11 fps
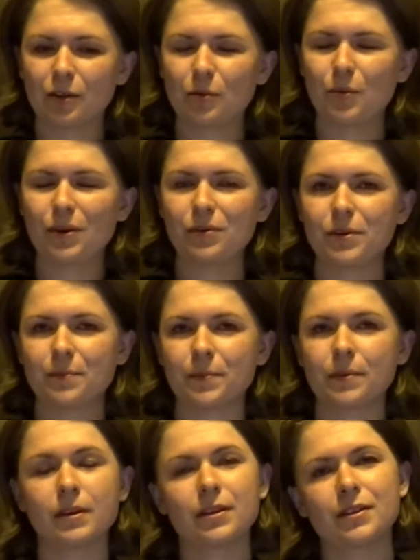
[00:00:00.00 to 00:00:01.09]
Welcome
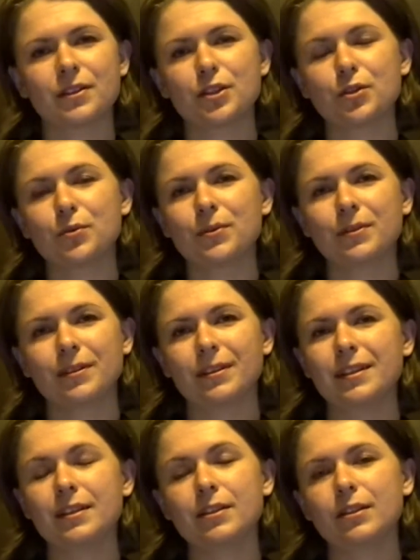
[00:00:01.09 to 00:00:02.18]
to the
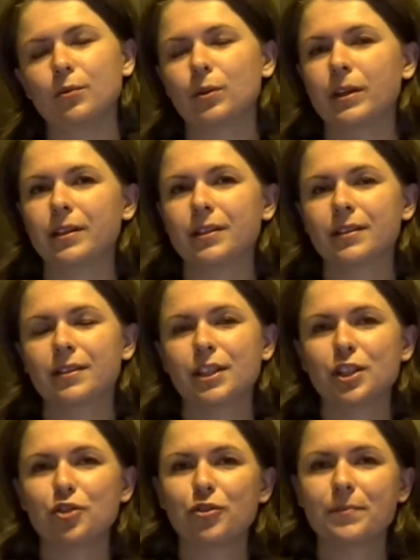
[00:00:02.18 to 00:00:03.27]
Antiquities
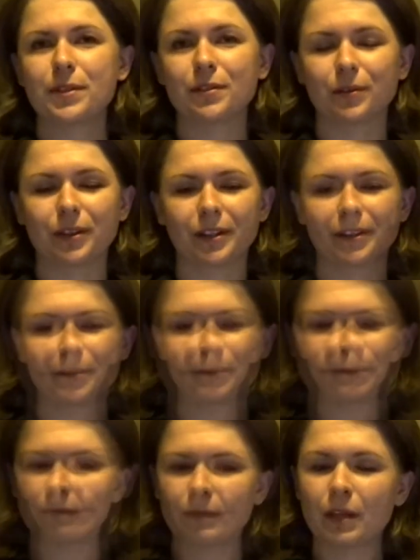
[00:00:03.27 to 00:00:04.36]
Dream Store,
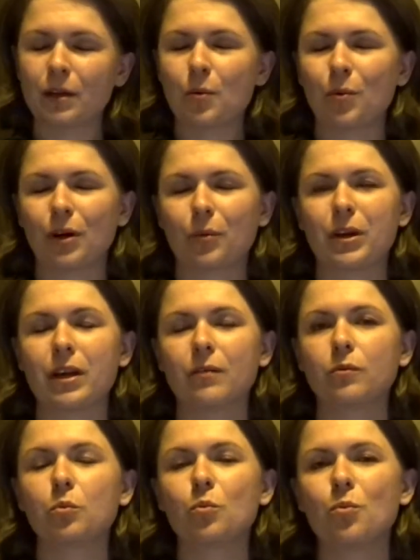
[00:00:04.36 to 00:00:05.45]
where we have
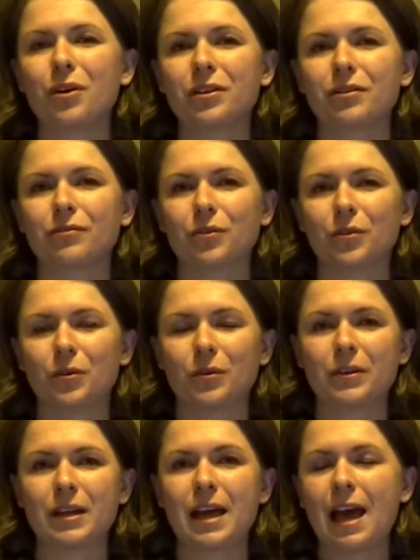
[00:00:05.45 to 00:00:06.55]
wonderful
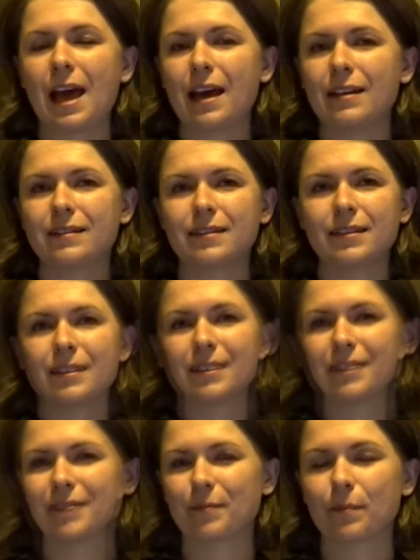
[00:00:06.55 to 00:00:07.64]
antique
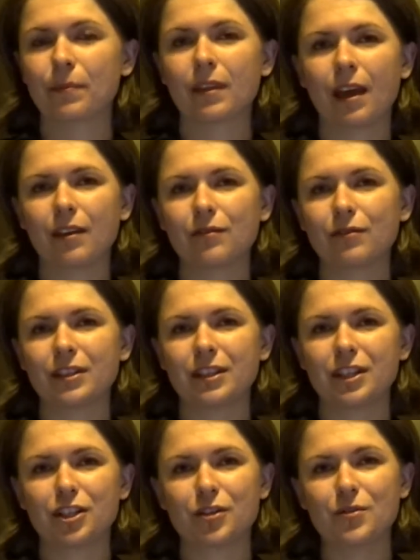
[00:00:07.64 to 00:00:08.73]
and
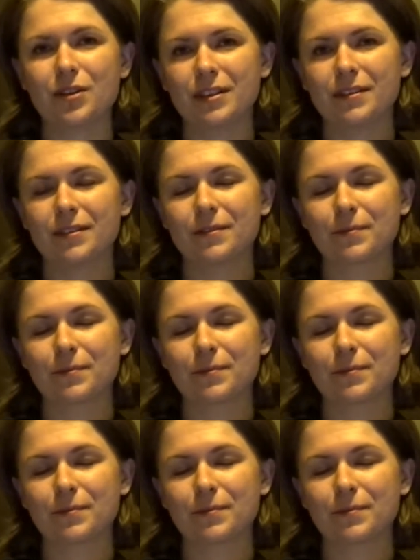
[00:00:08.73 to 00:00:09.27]
vintage goodies.